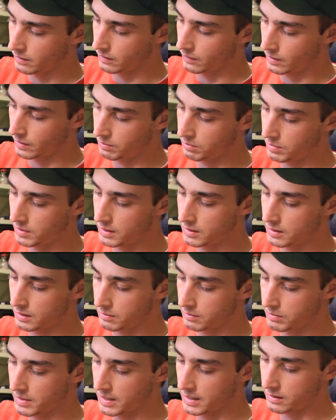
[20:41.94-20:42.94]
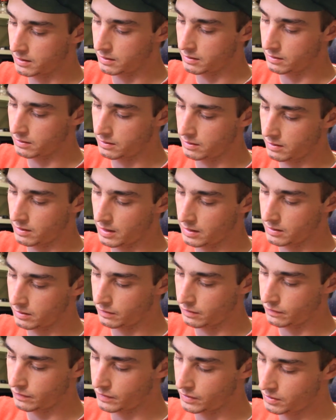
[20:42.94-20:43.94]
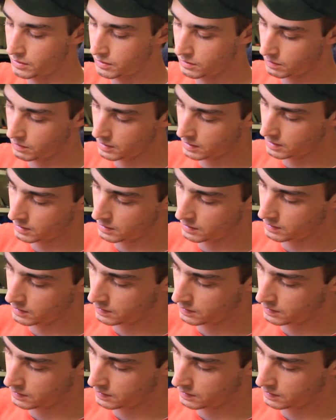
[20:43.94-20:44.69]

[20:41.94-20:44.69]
repeating pattern. So that's the first one,